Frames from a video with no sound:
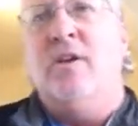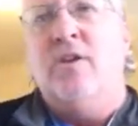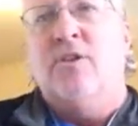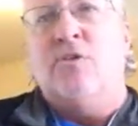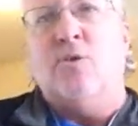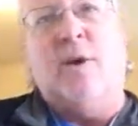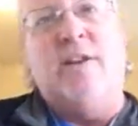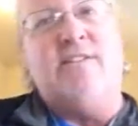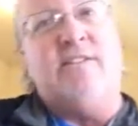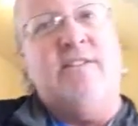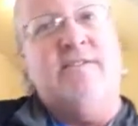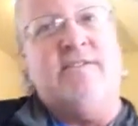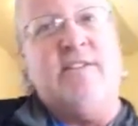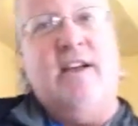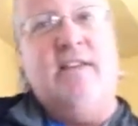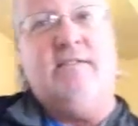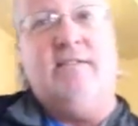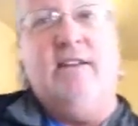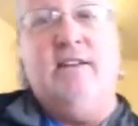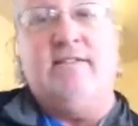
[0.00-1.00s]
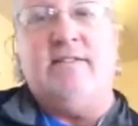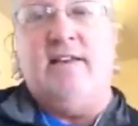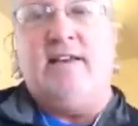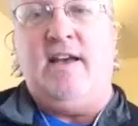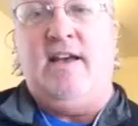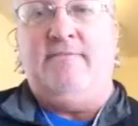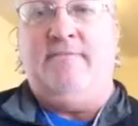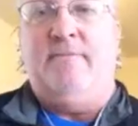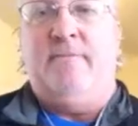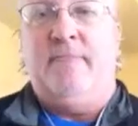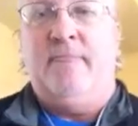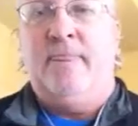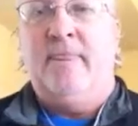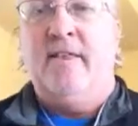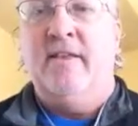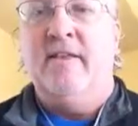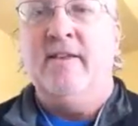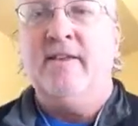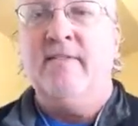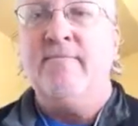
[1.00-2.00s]
So as concisely as I can,
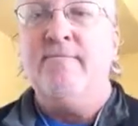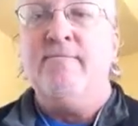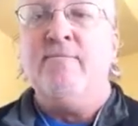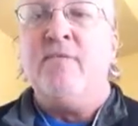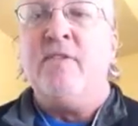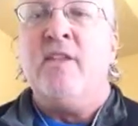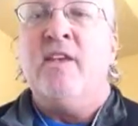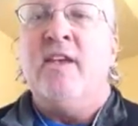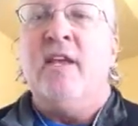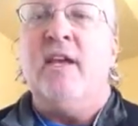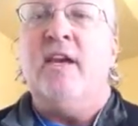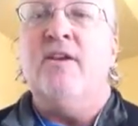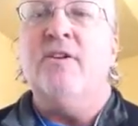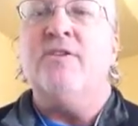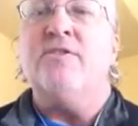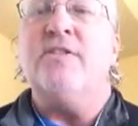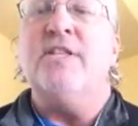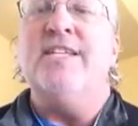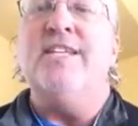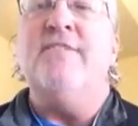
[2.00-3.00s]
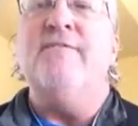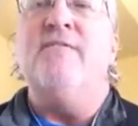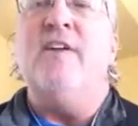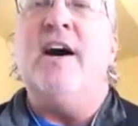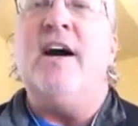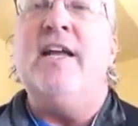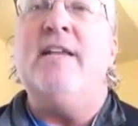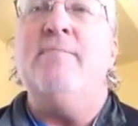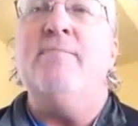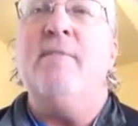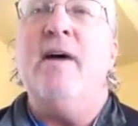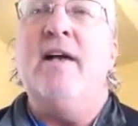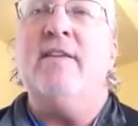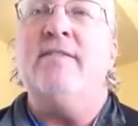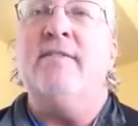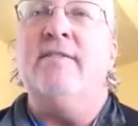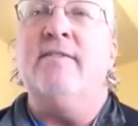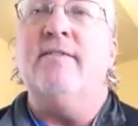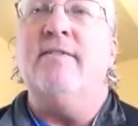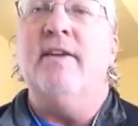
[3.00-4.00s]
here's the divine
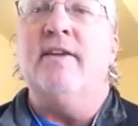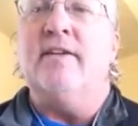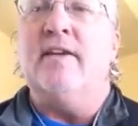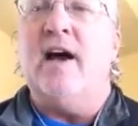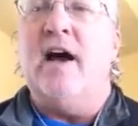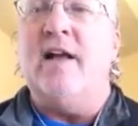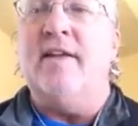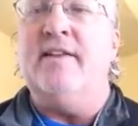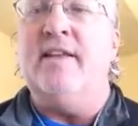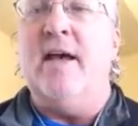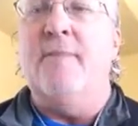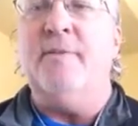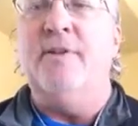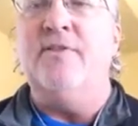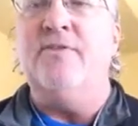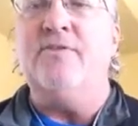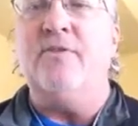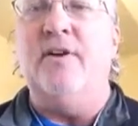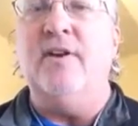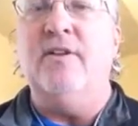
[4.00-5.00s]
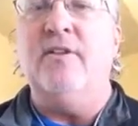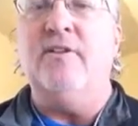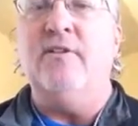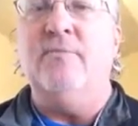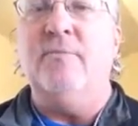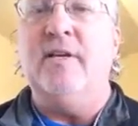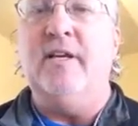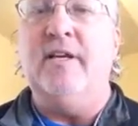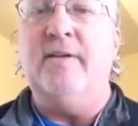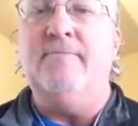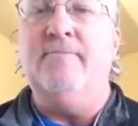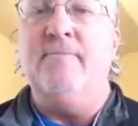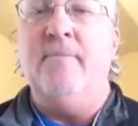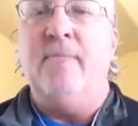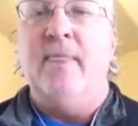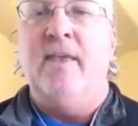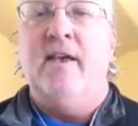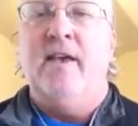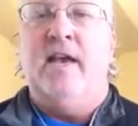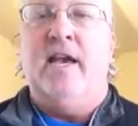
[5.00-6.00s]
message that God demonstrated to me
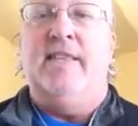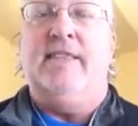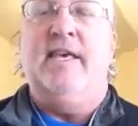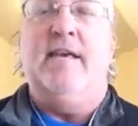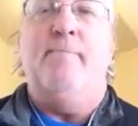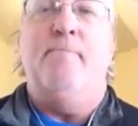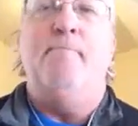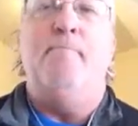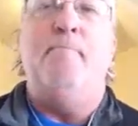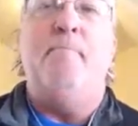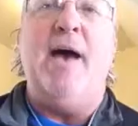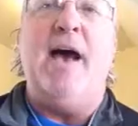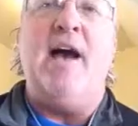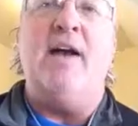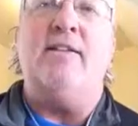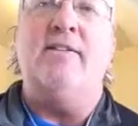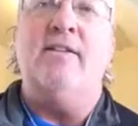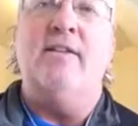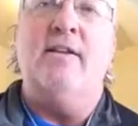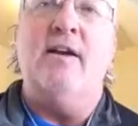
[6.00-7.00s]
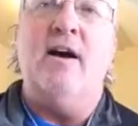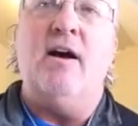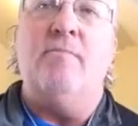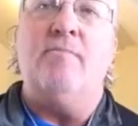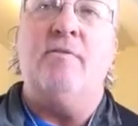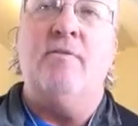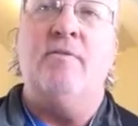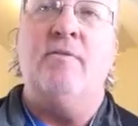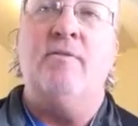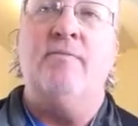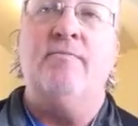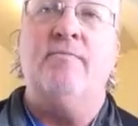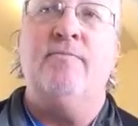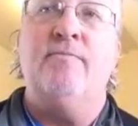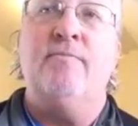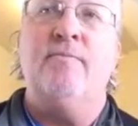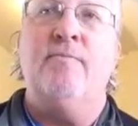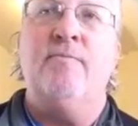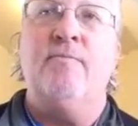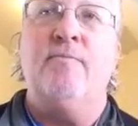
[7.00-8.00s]
and then backed it up
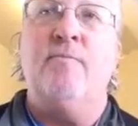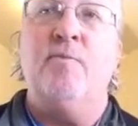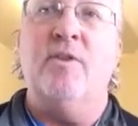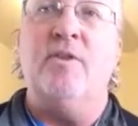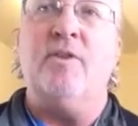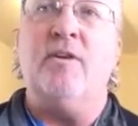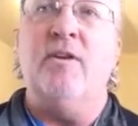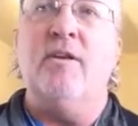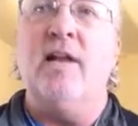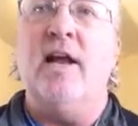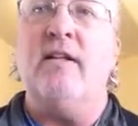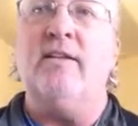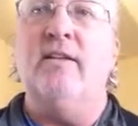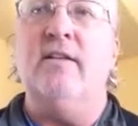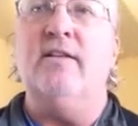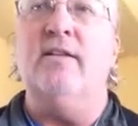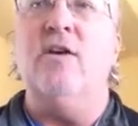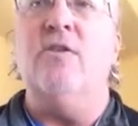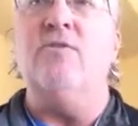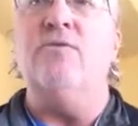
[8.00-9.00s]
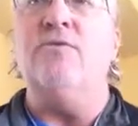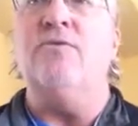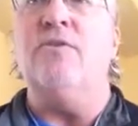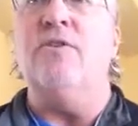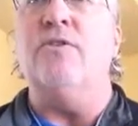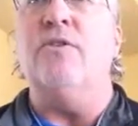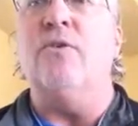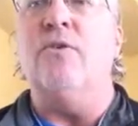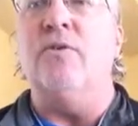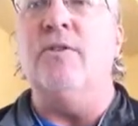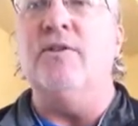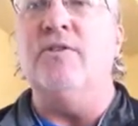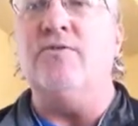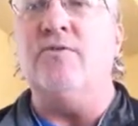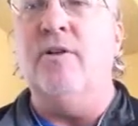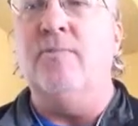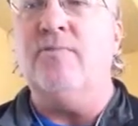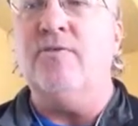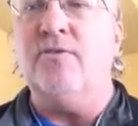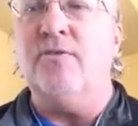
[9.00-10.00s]
with connecting those to the Holy
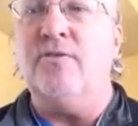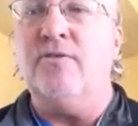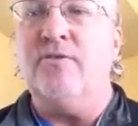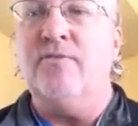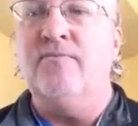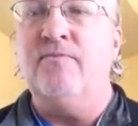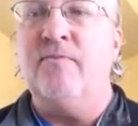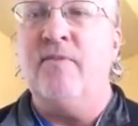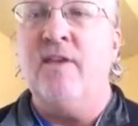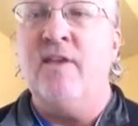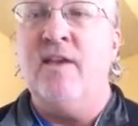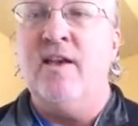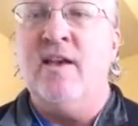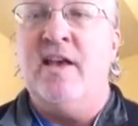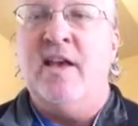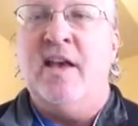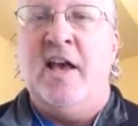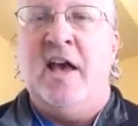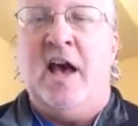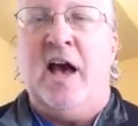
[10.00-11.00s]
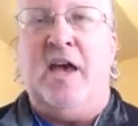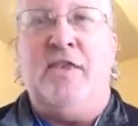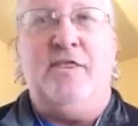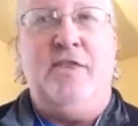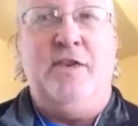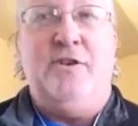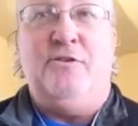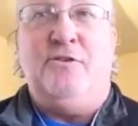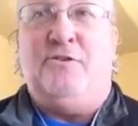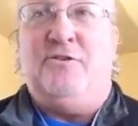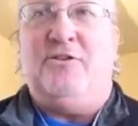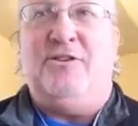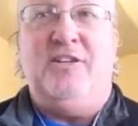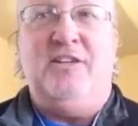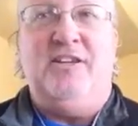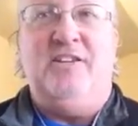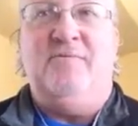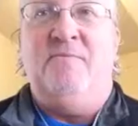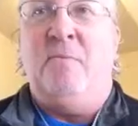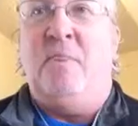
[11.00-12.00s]
Scriptures. I think you'll
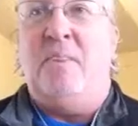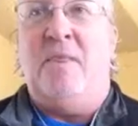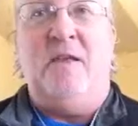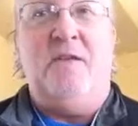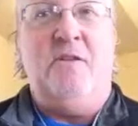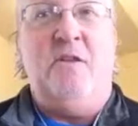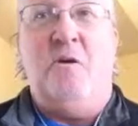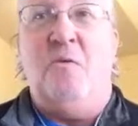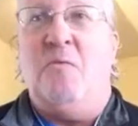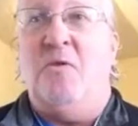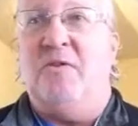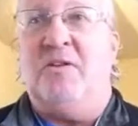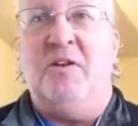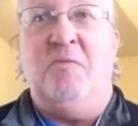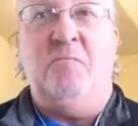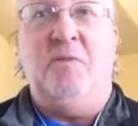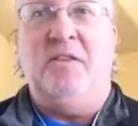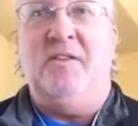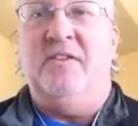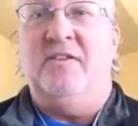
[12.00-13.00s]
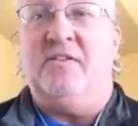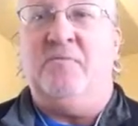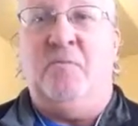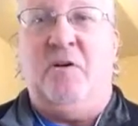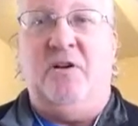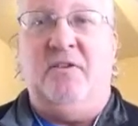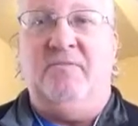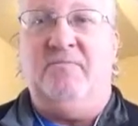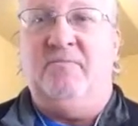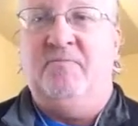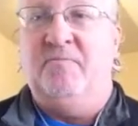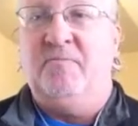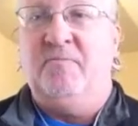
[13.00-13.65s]
see that no one could be this smart,